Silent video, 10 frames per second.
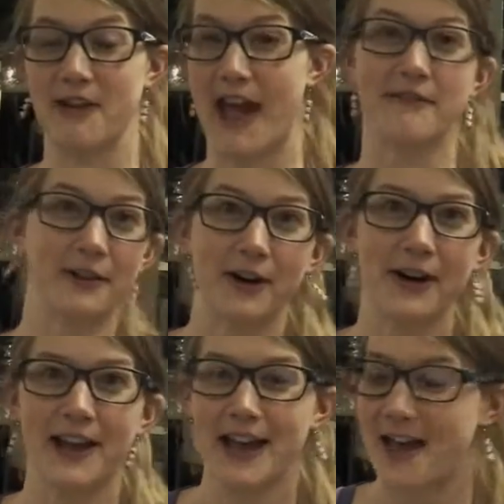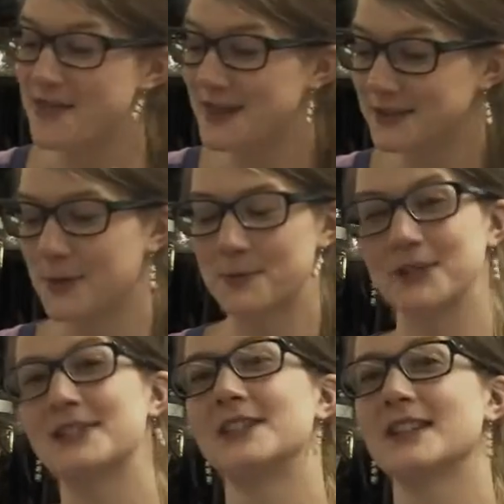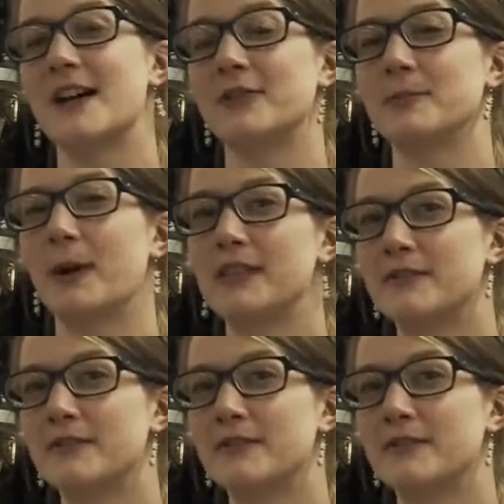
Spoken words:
ever, and this one was discovered by